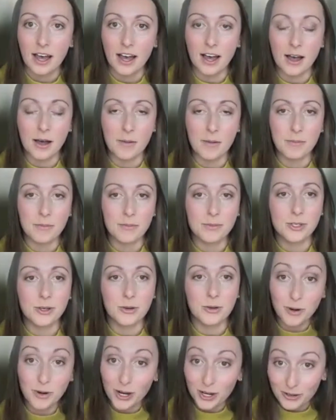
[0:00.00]

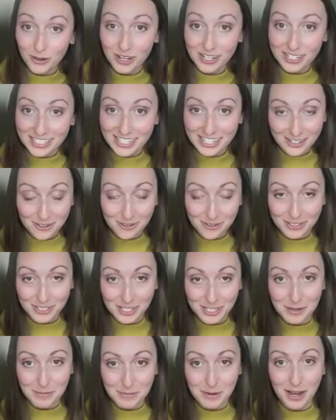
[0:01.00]
so Mark Rutzen, who was
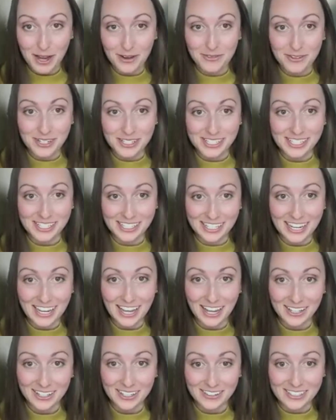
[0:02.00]
on the pod recently,
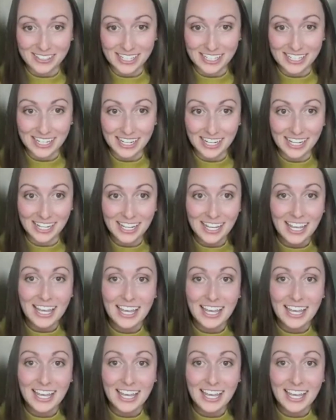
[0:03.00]
Hello Data,